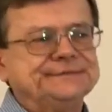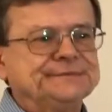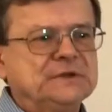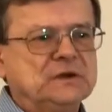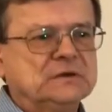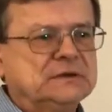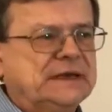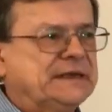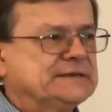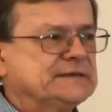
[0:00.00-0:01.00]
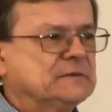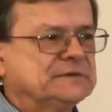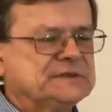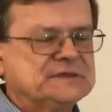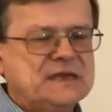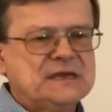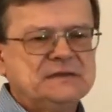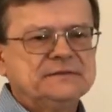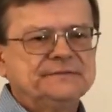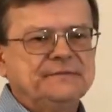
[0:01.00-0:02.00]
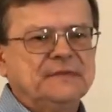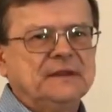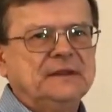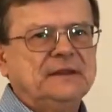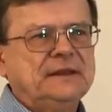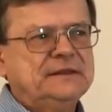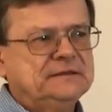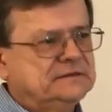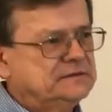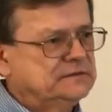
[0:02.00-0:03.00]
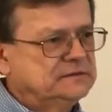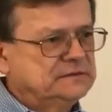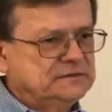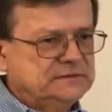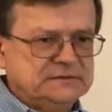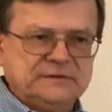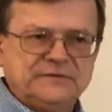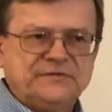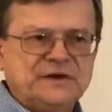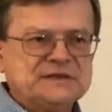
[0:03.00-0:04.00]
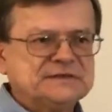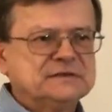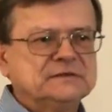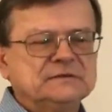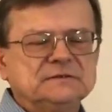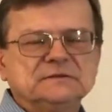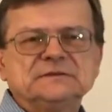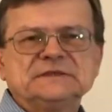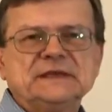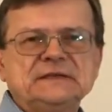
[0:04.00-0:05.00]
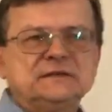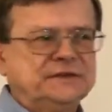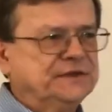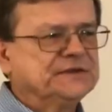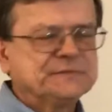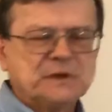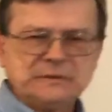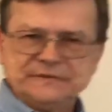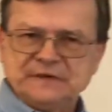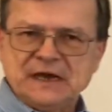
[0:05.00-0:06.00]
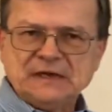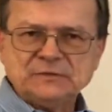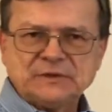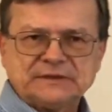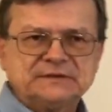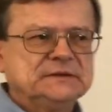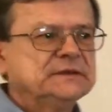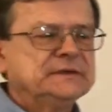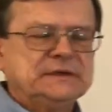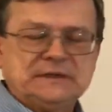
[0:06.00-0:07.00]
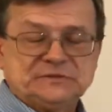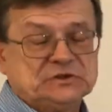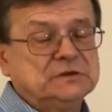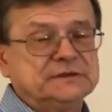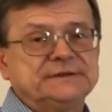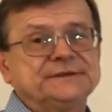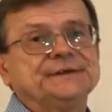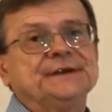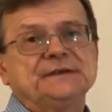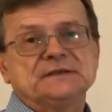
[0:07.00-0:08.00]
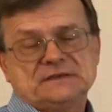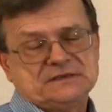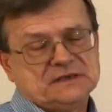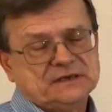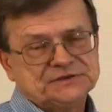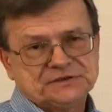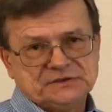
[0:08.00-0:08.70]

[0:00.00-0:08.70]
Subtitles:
door as it was designed. And first said, it is problem with the hardware. I'm sorry, it is installation